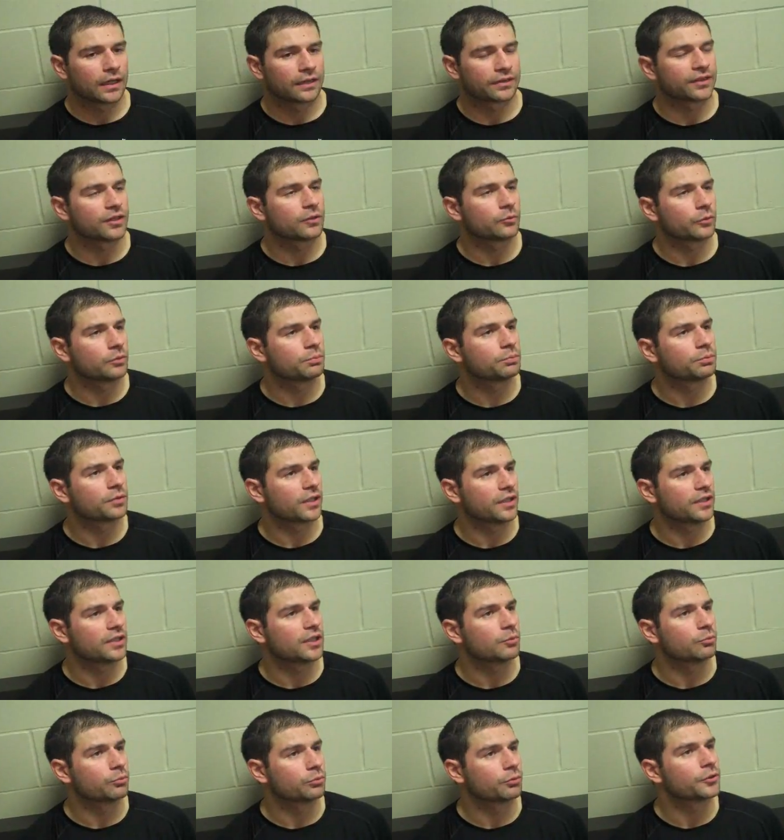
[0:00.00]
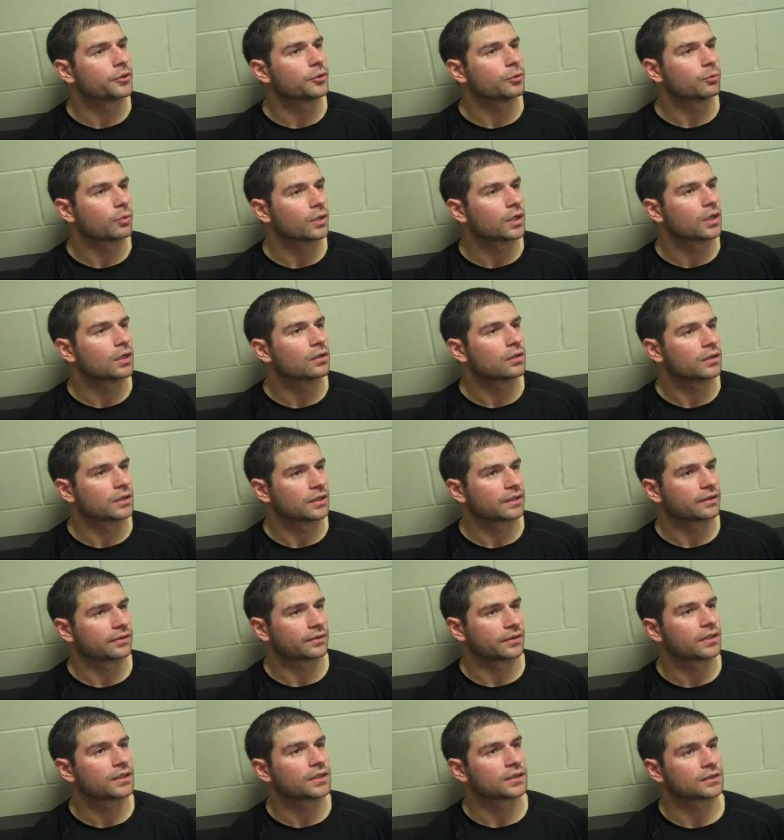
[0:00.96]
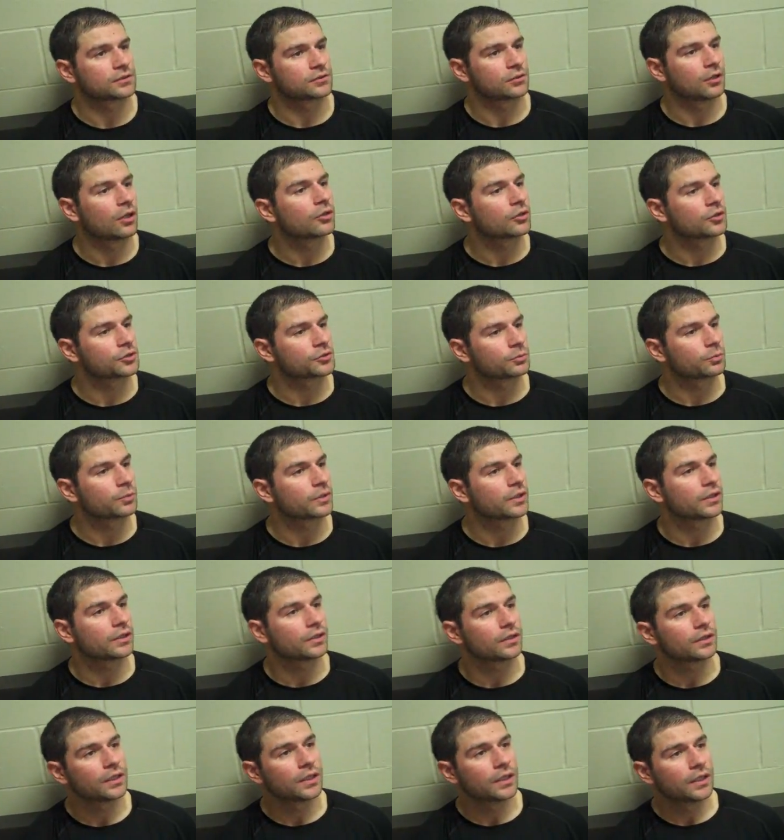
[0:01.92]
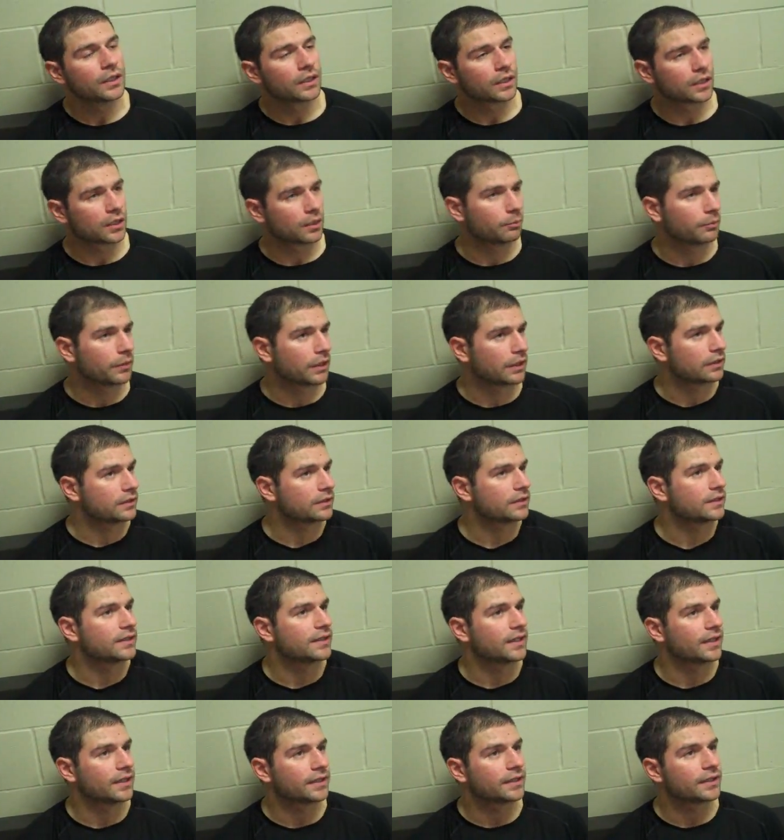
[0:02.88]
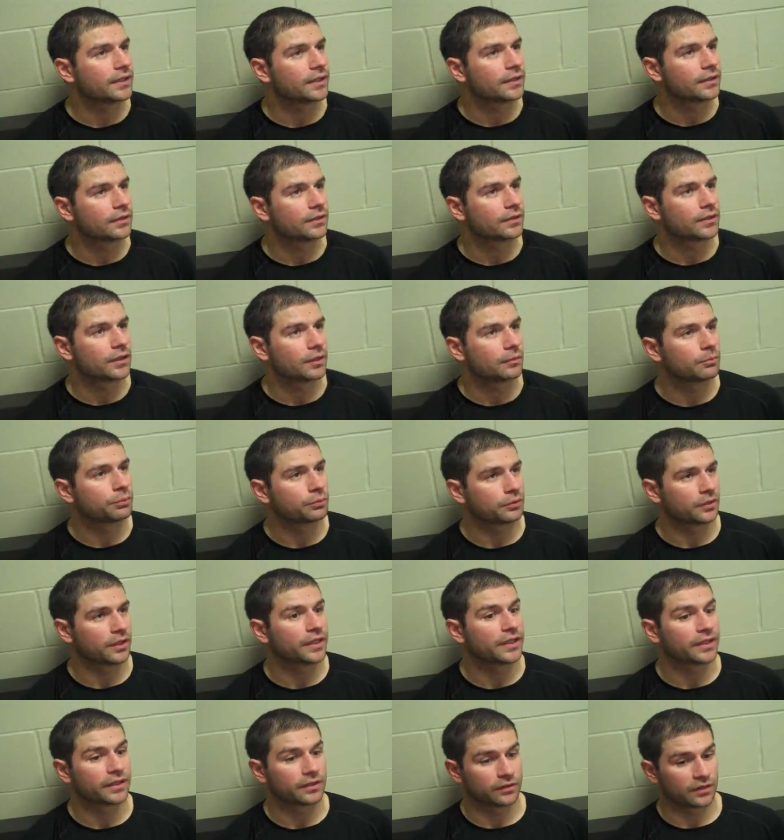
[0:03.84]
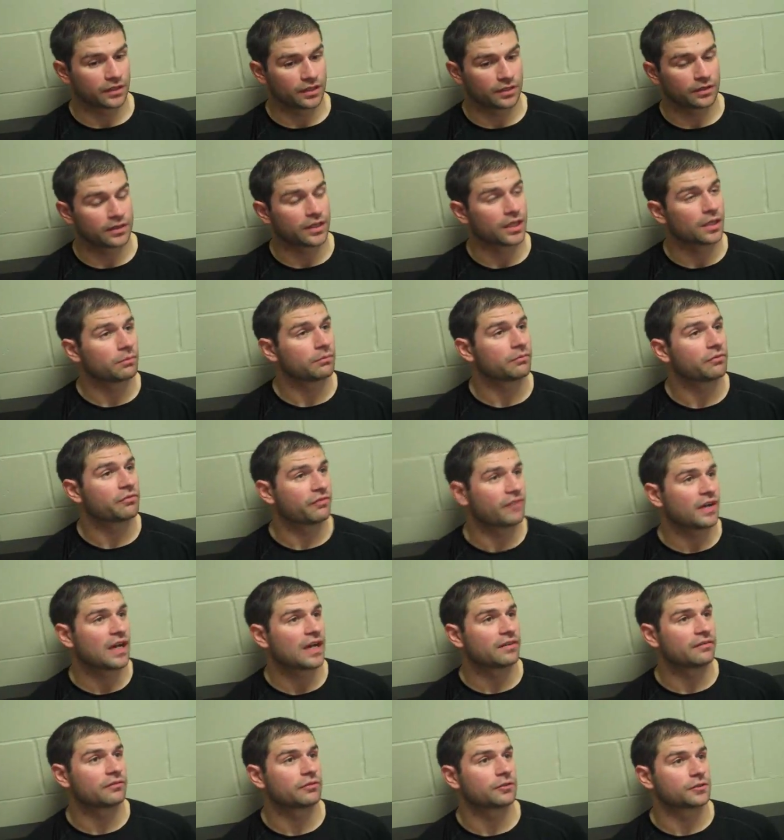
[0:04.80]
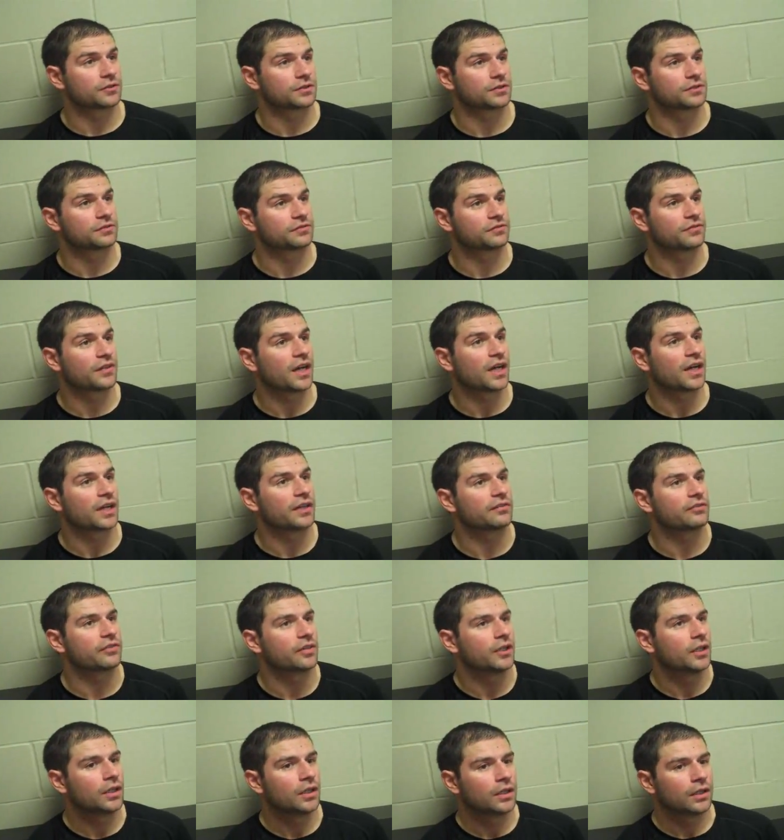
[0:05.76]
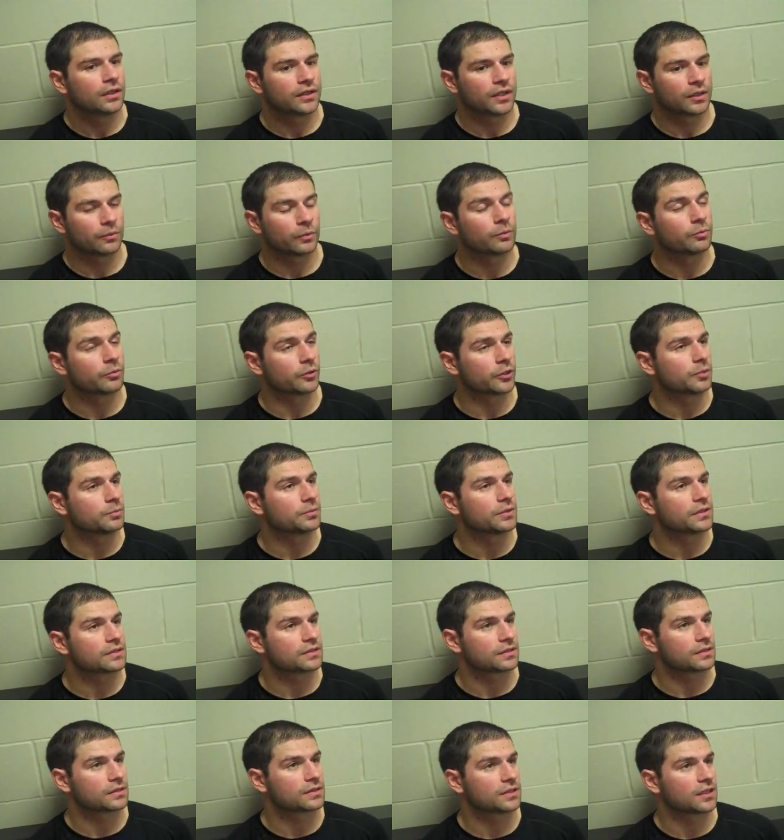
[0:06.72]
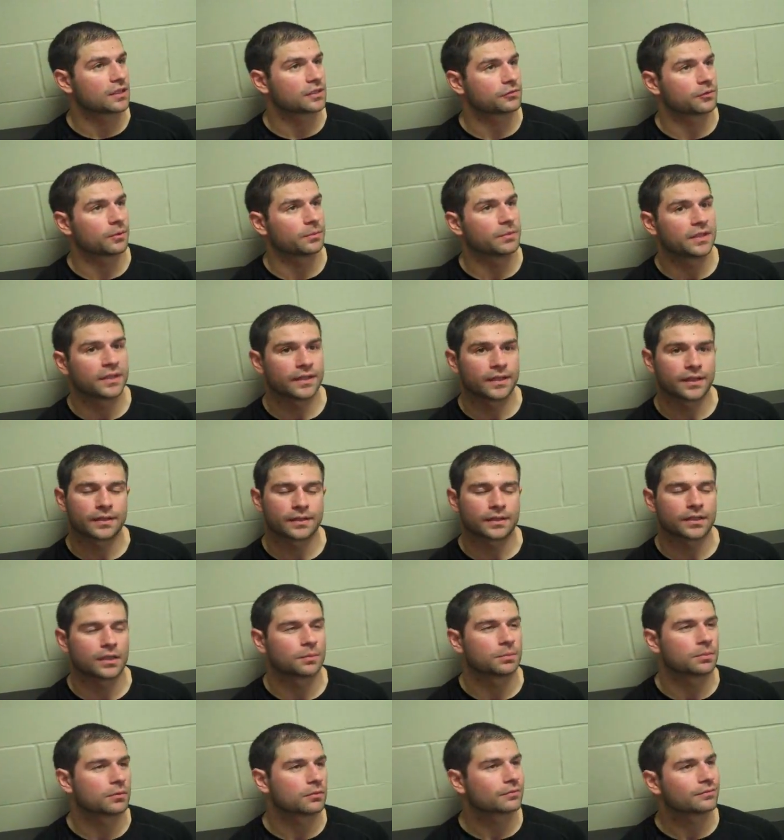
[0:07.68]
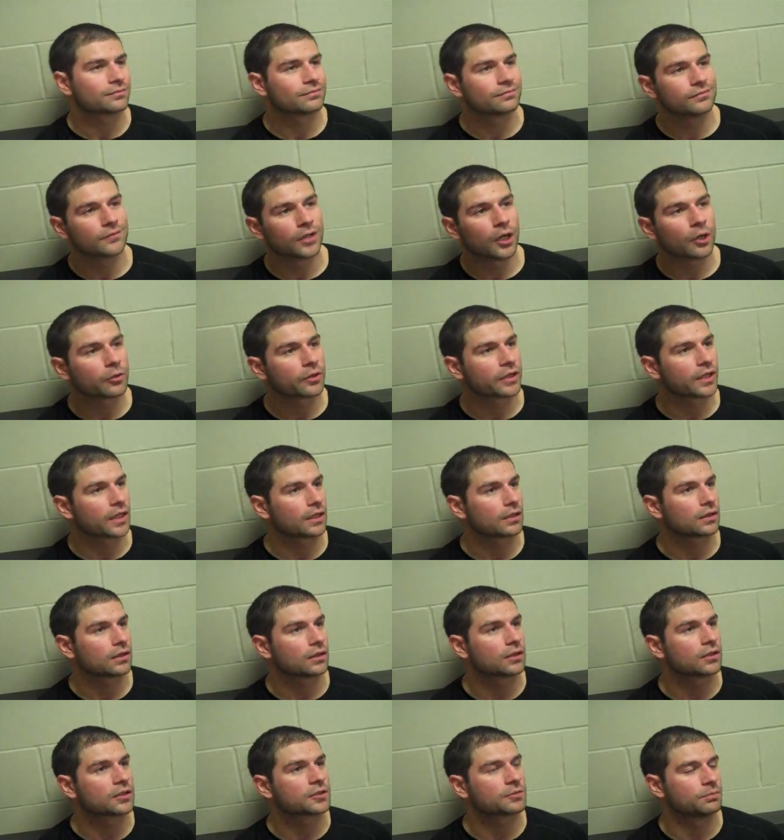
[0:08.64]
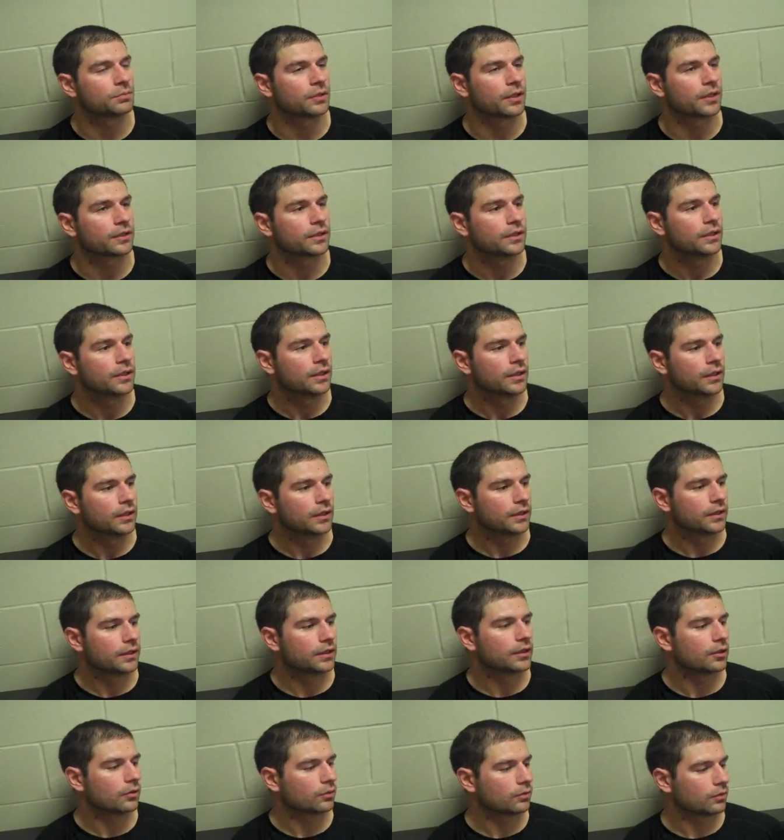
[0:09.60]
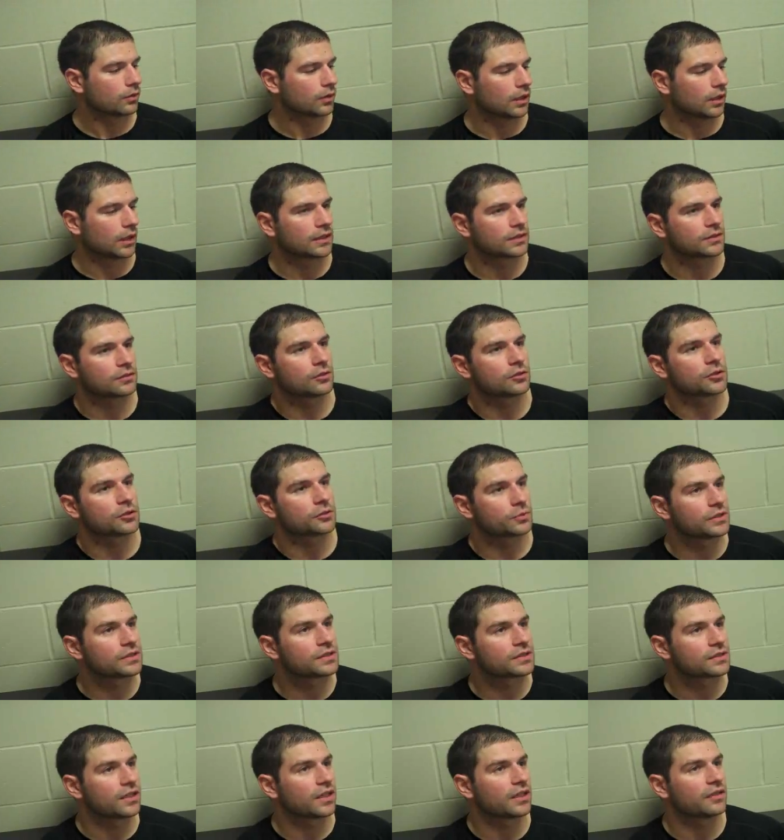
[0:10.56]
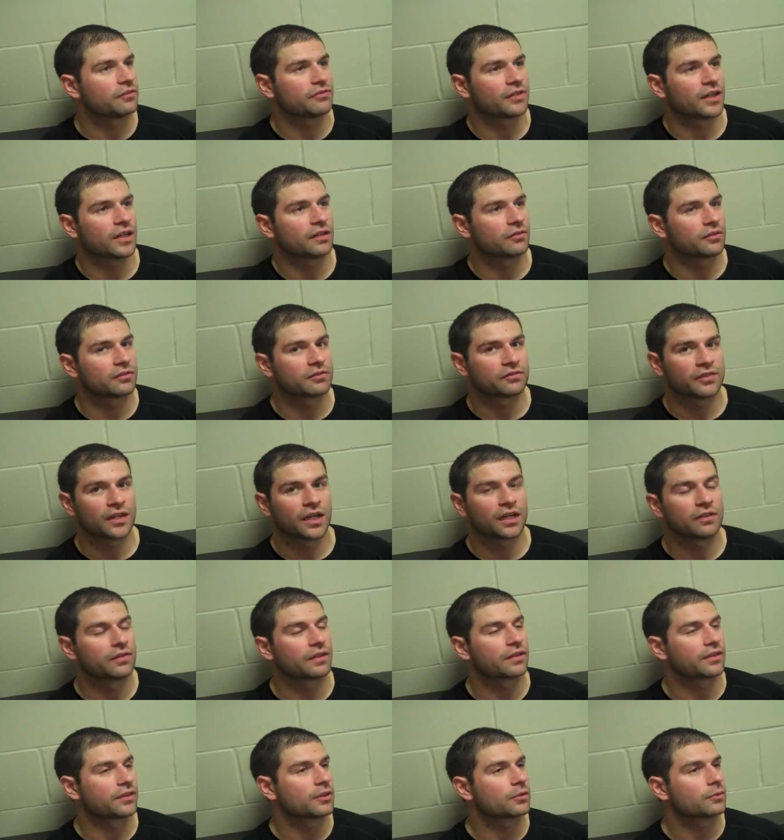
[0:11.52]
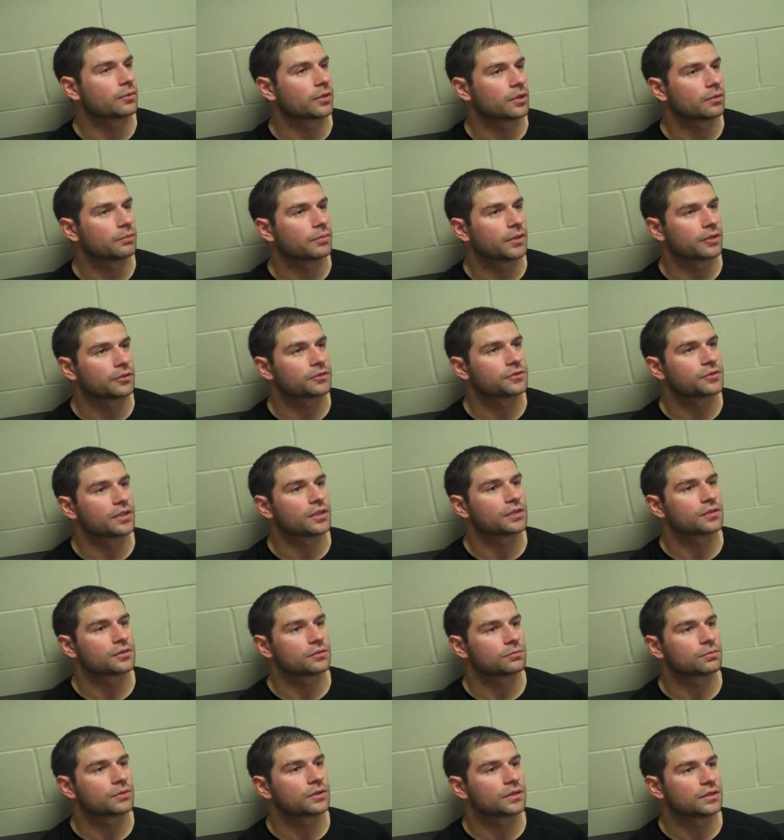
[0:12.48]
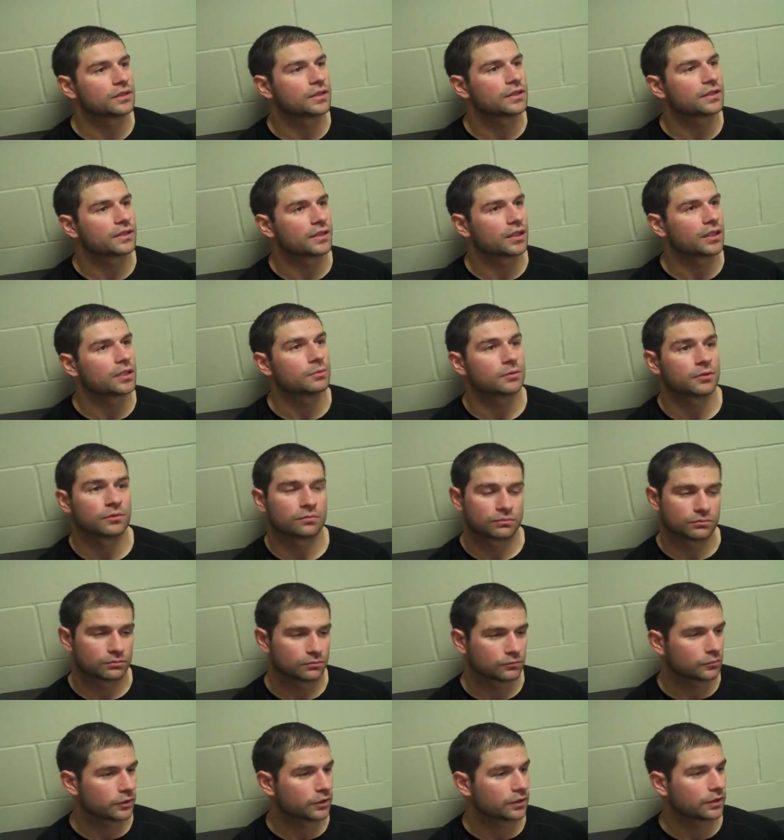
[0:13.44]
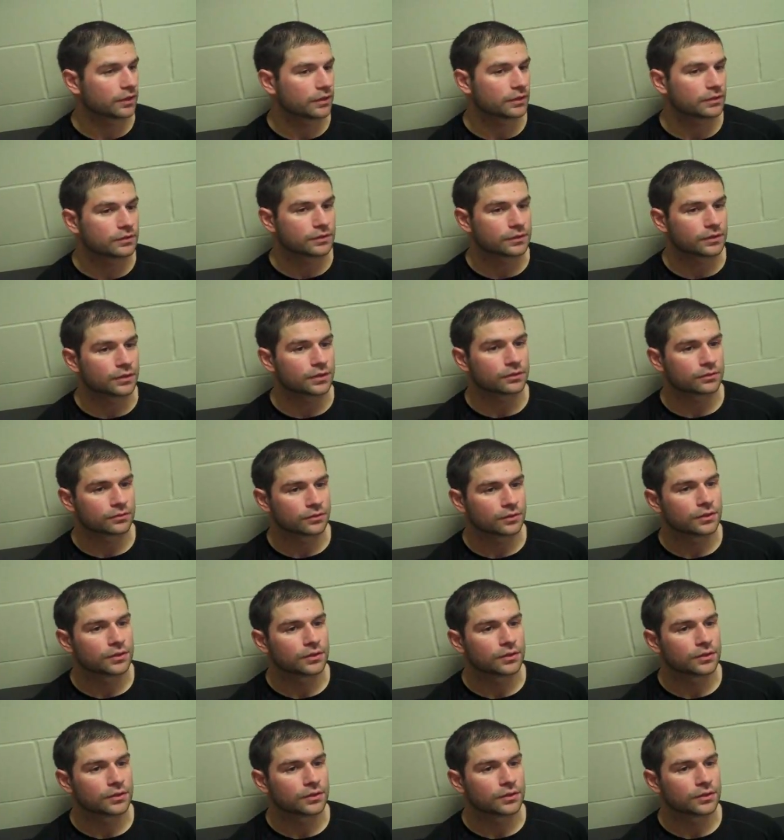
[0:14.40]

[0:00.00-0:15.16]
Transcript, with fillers: I think we played them pretty well, and I think as long as we committed to getting in and, and playing them five versus five, that we were going to be successful. I mean, they got a couple okay looks, but you know, as long as we stayed five on five, I think we had a better chance of winning that game, and we did. So.